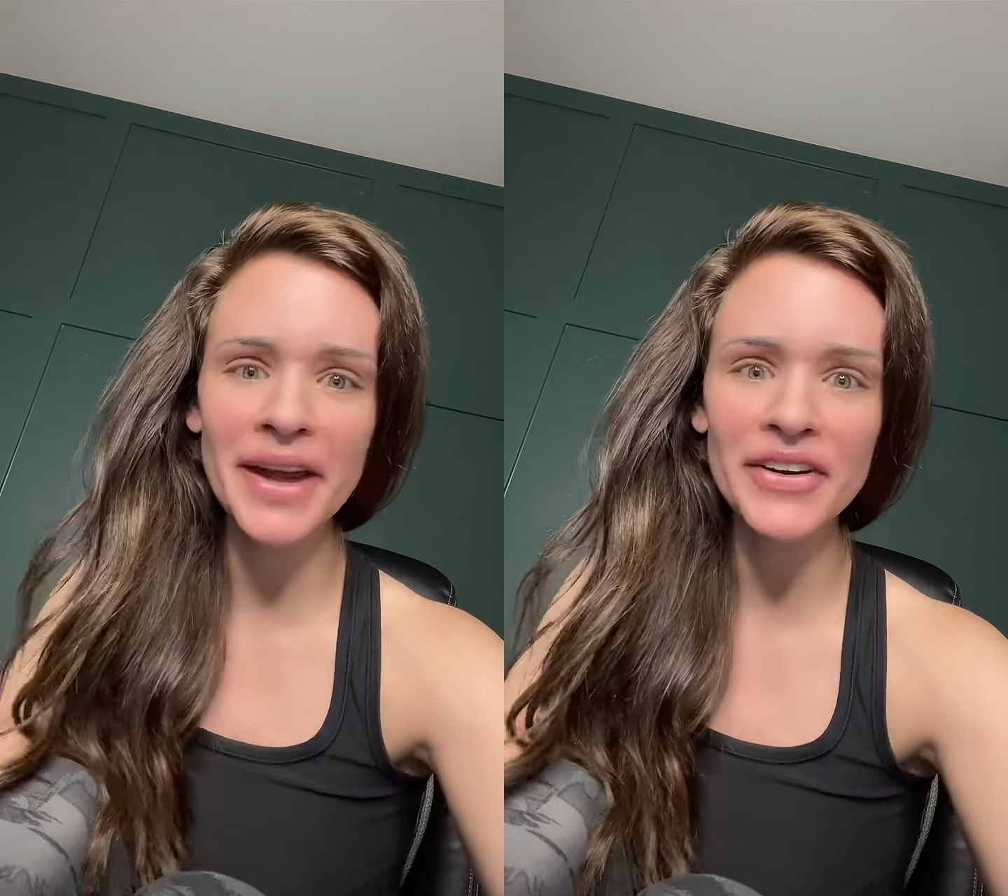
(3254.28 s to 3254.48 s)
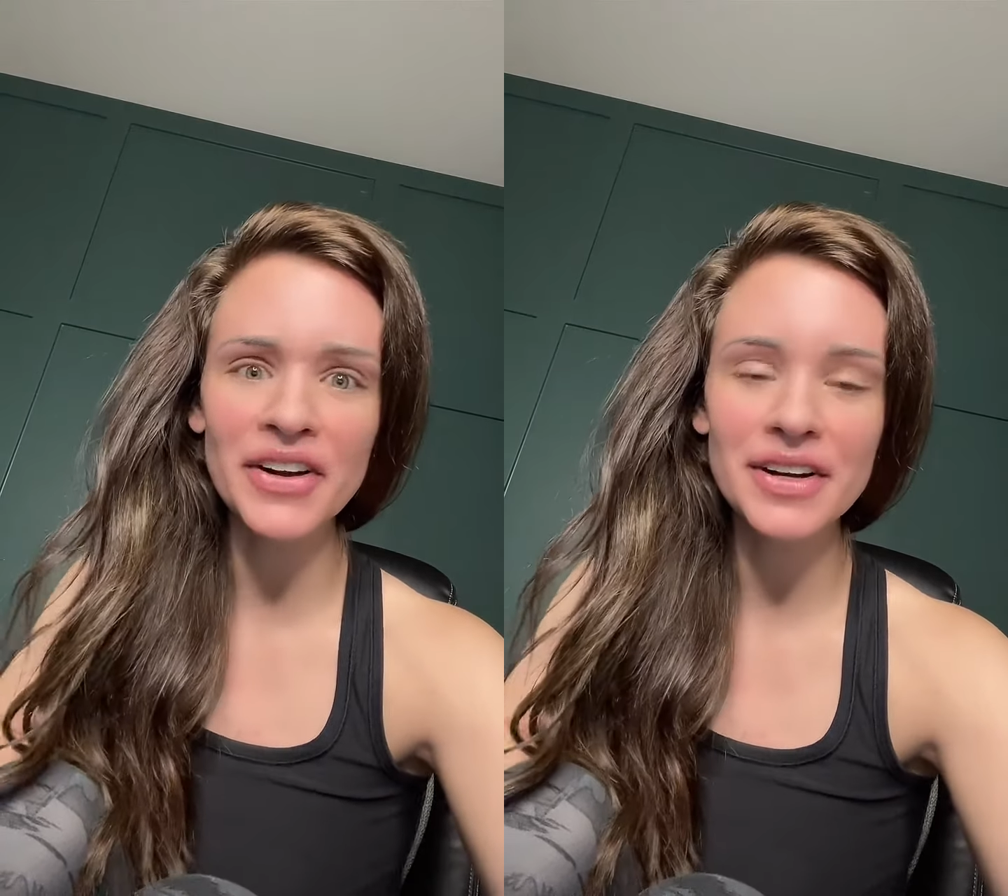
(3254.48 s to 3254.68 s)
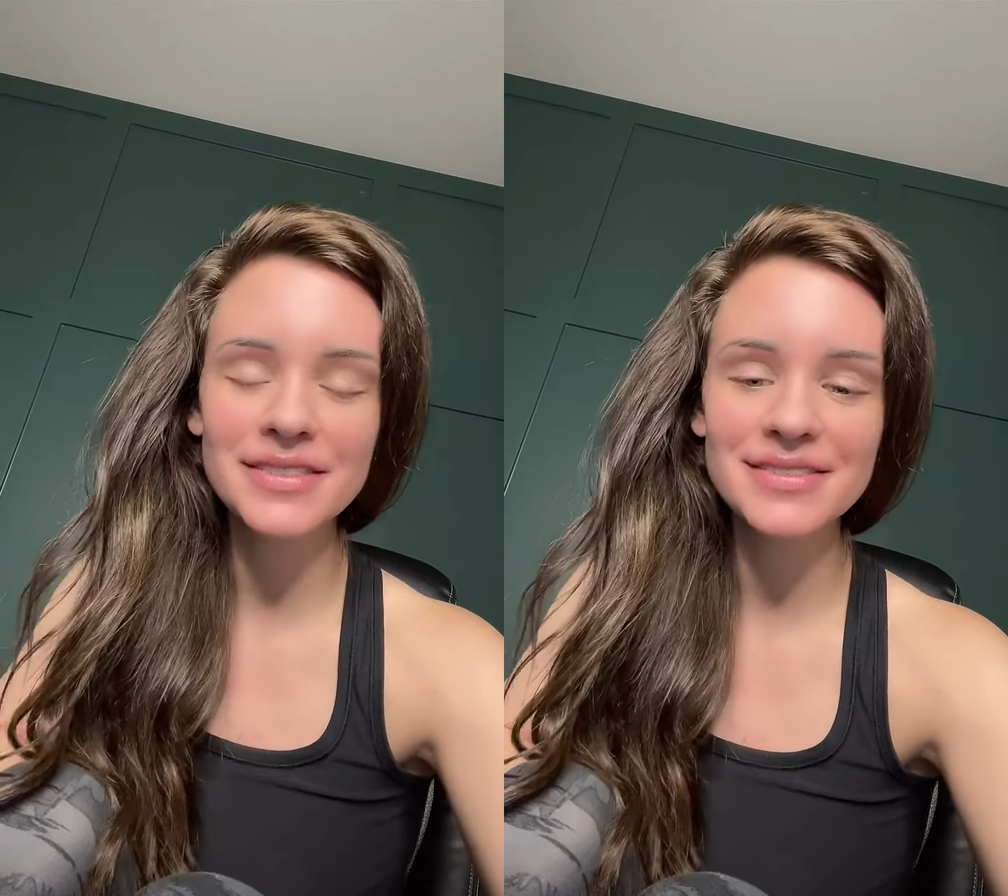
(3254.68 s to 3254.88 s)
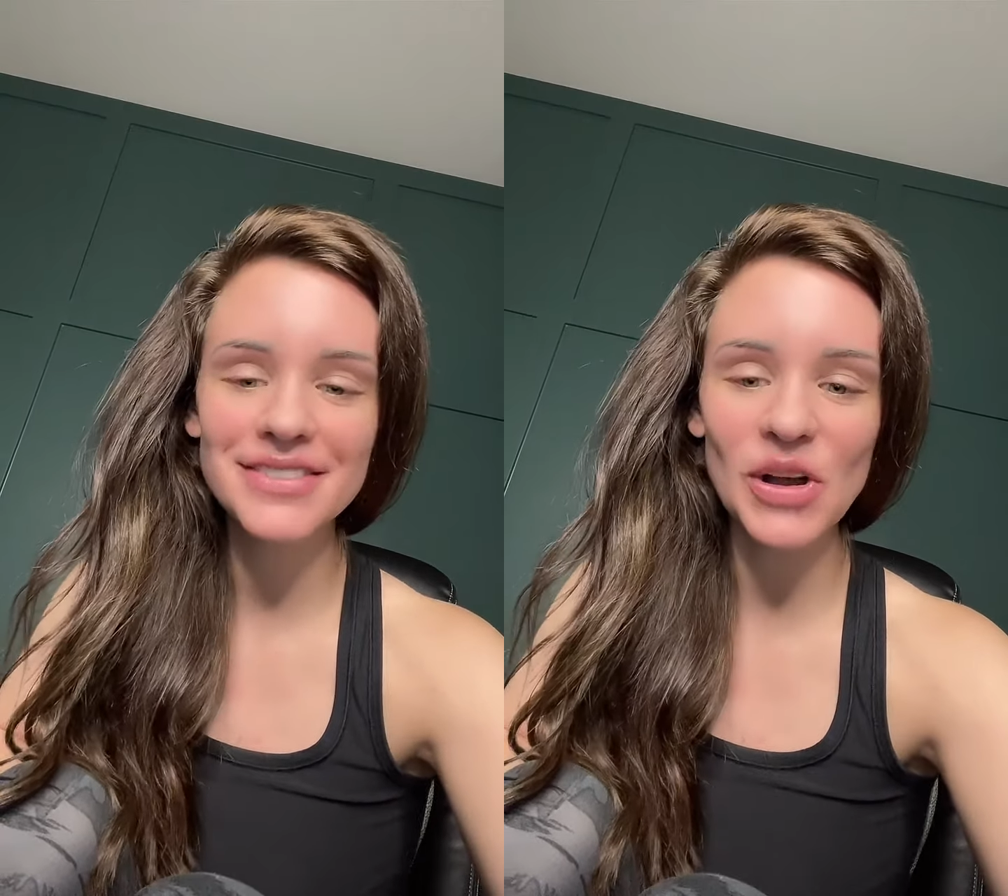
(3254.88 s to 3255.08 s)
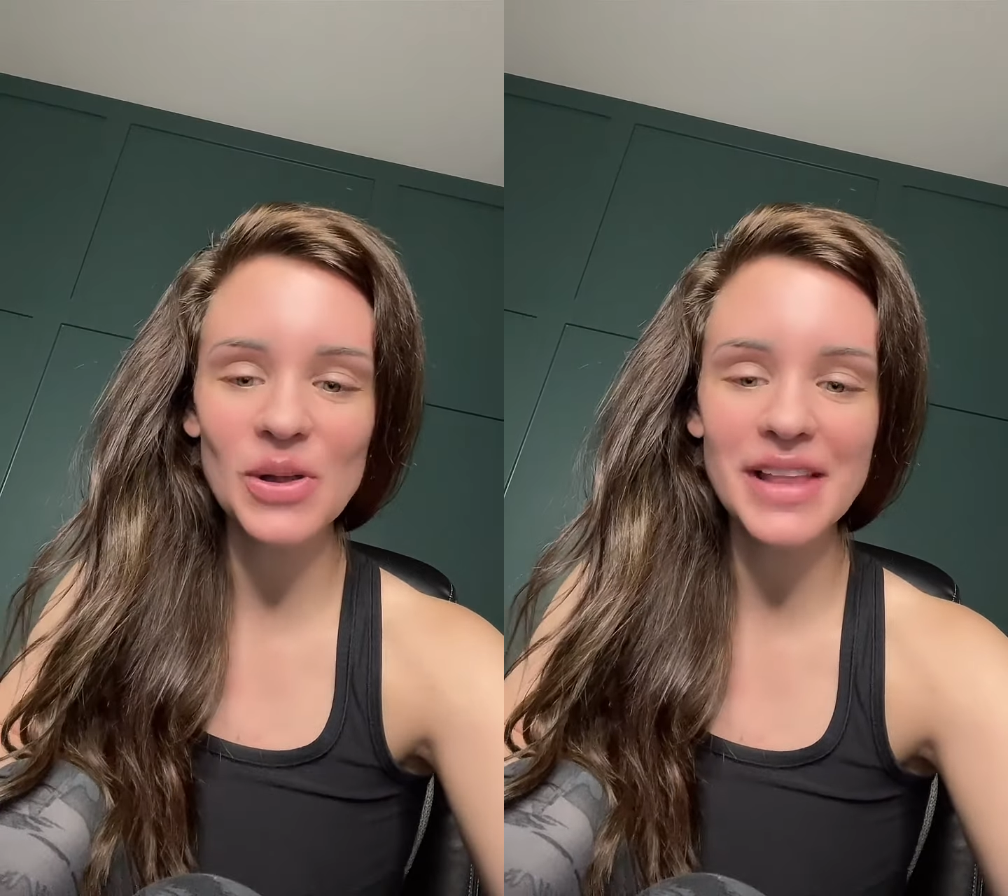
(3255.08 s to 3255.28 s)
you better
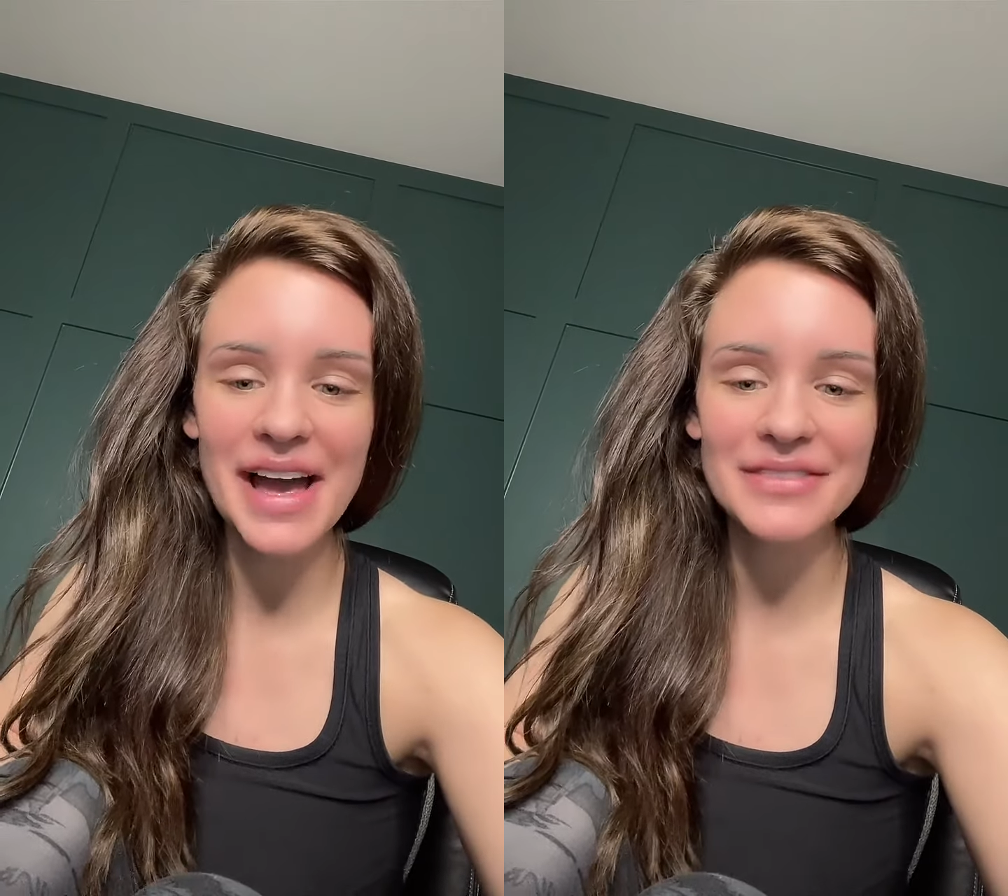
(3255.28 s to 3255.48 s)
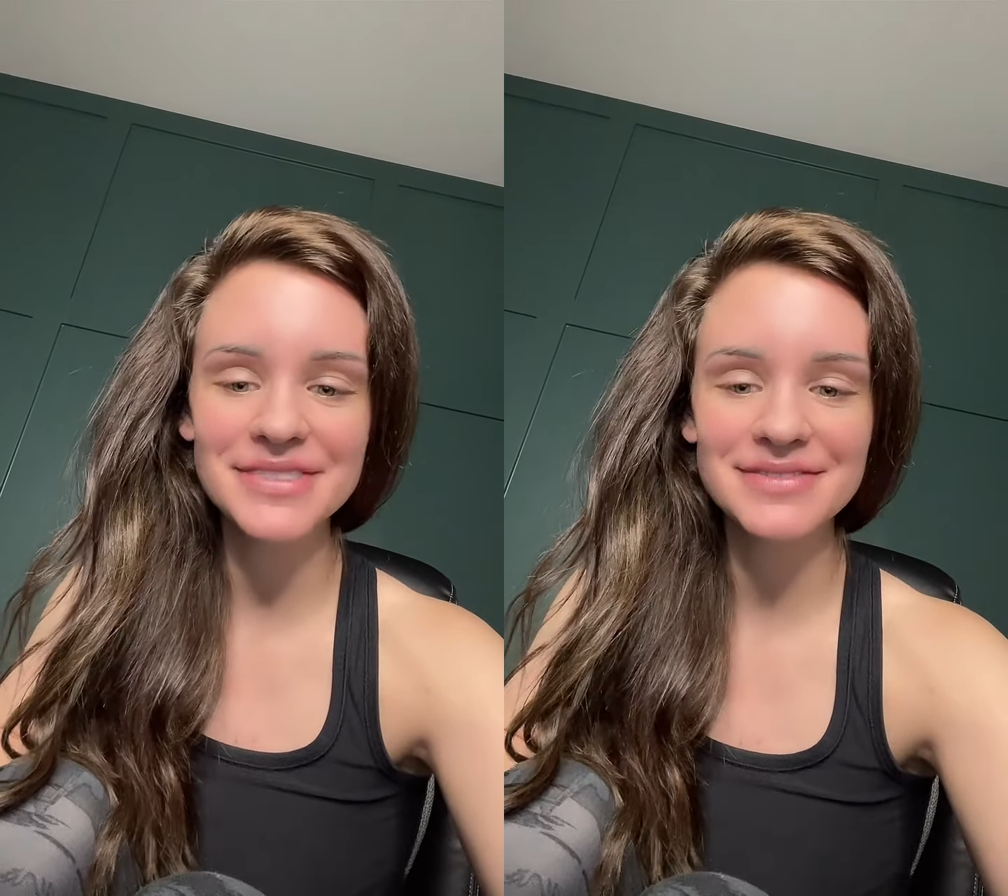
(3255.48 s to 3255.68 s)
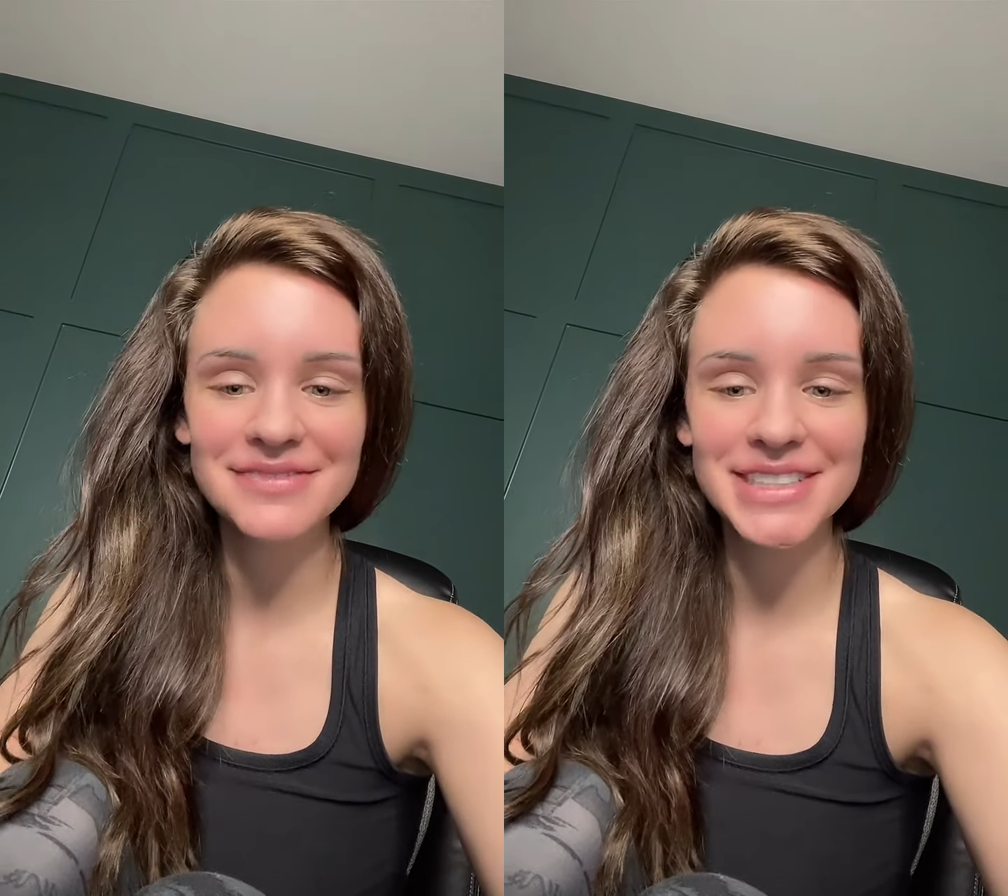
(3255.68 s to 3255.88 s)
go live.